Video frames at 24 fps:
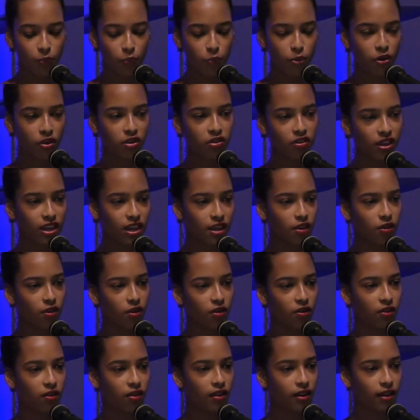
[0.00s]
Puerto
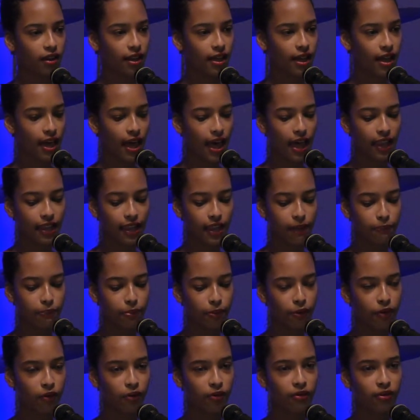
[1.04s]
Rico,
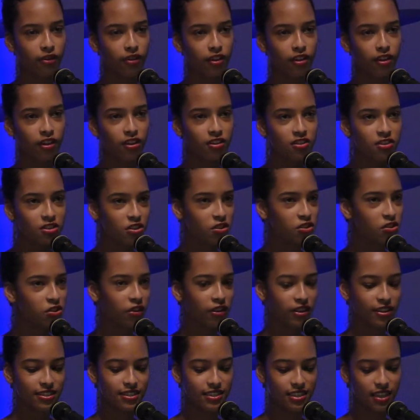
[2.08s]
Aleppo, New
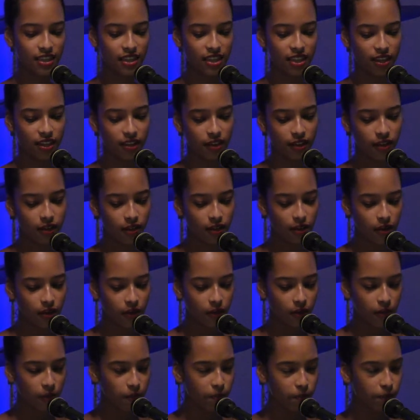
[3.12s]
York City,
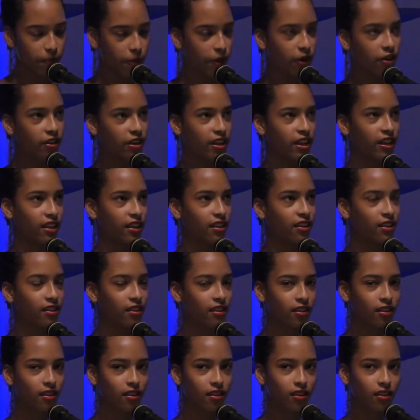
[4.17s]
burning.
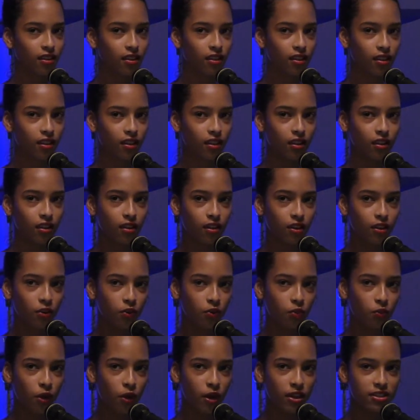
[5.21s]

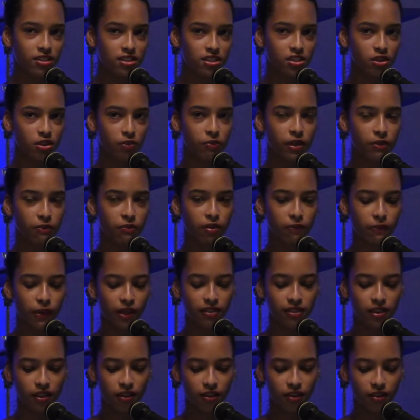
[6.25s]
What do you remember
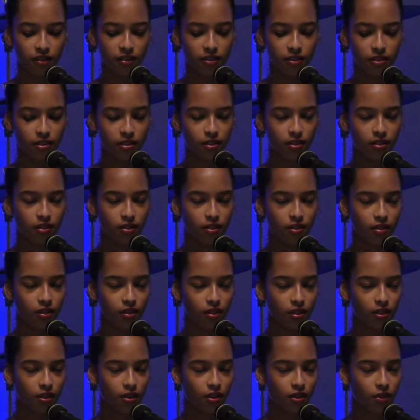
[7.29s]
about the earth
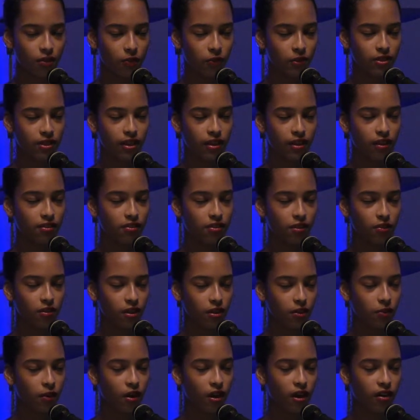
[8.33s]
when there is
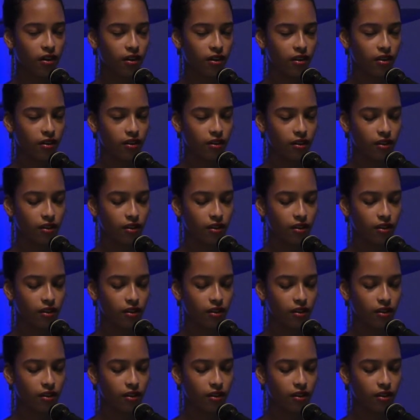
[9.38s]
only water?